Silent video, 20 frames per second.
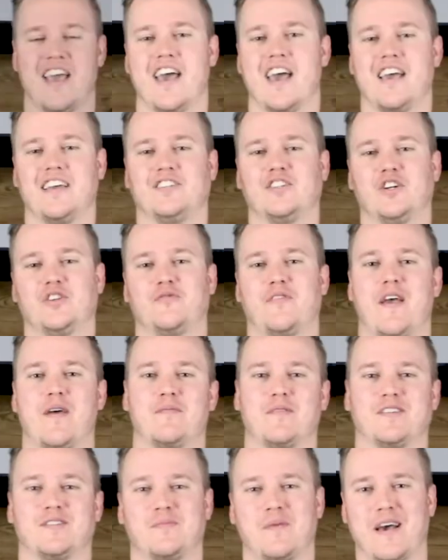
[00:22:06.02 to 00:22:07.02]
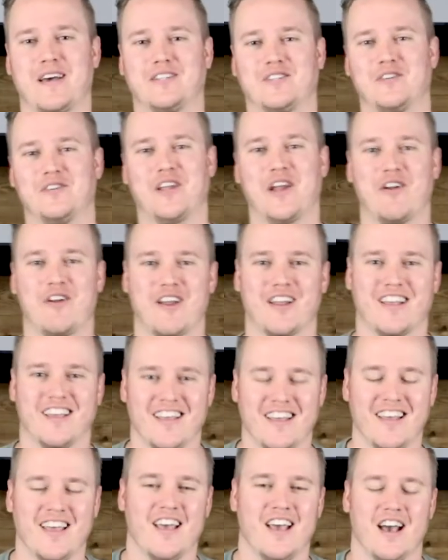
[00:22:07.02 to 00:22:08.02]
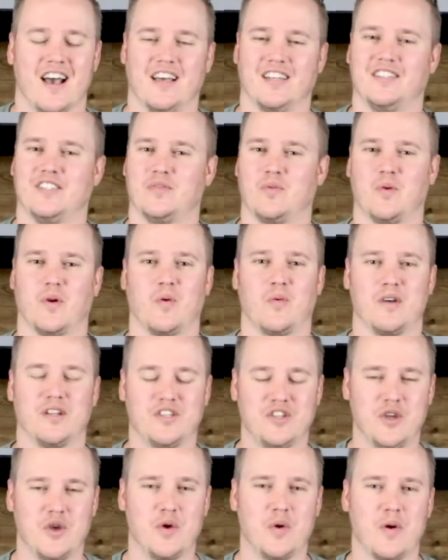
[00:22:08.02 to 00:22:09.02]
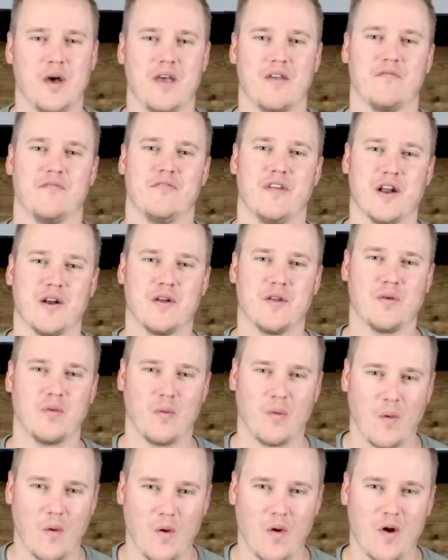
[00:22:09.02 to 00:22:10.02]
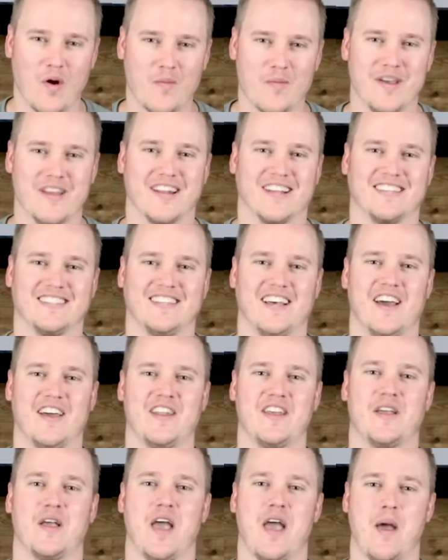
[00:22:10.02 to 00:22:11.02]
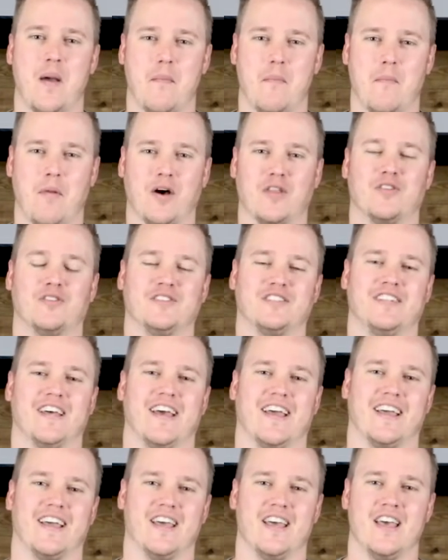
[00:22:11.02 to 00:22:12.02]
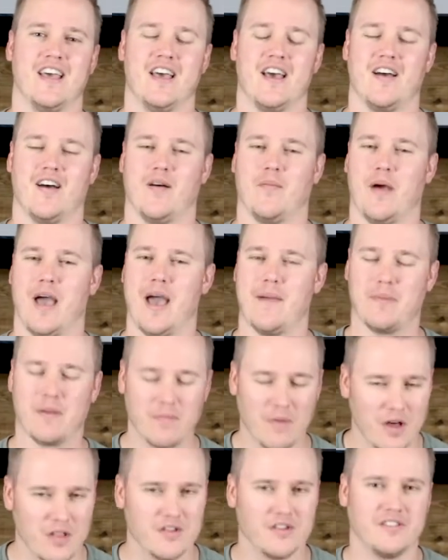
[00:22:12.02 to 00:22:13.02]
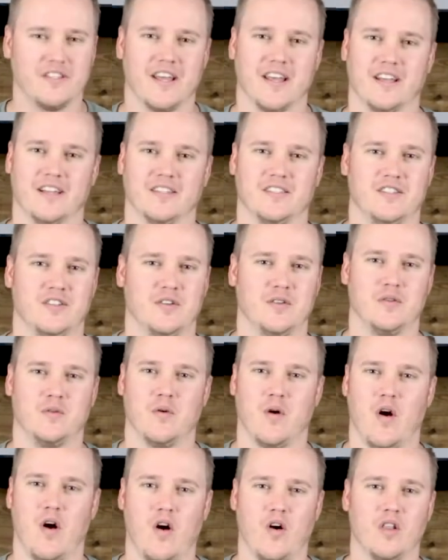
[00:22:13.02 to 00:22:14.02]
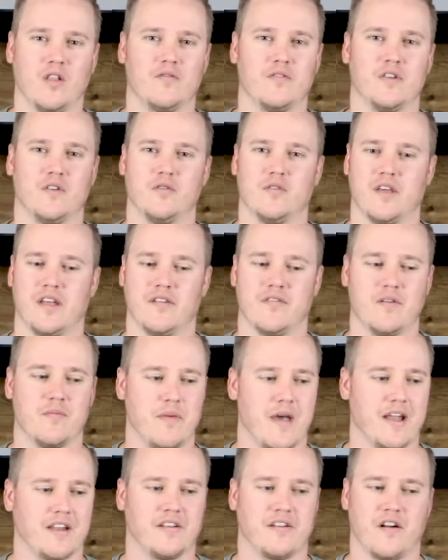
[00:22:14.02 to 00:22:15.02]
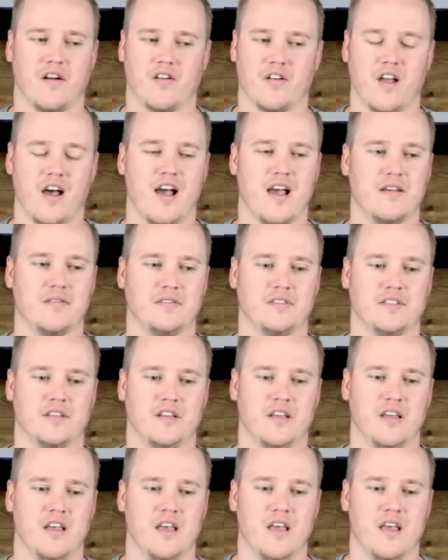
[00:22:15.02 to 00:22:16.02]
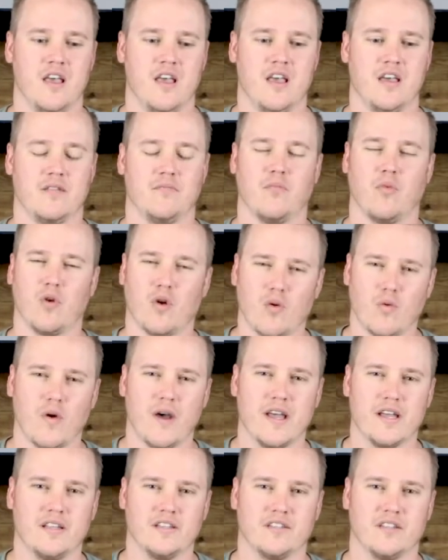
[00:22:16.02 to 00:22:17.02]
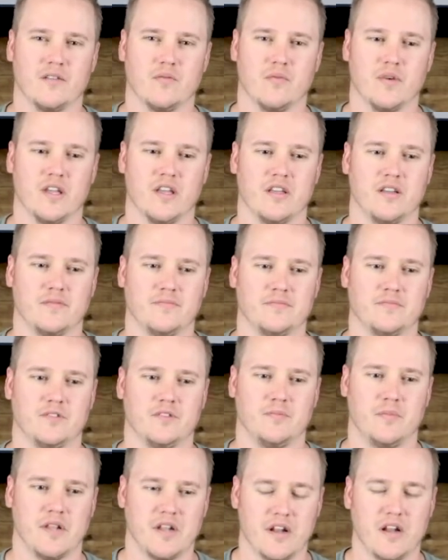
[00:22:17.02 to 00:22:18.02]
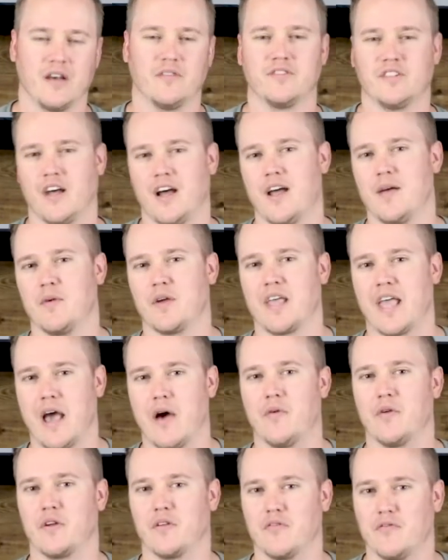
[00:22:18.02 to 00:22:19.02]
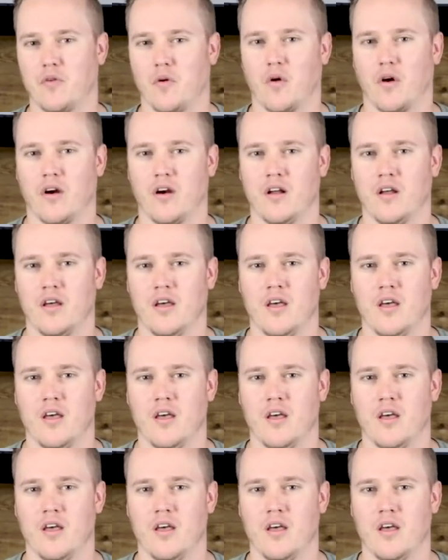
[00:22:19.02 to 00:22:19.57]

Hey, church family, it's Pastor Derrick. I just want to wish you a very warm and exciting Mother's Day. Happy Mother's Day to all of you that have impacted our lives in more ways than we spend enough time accounting for.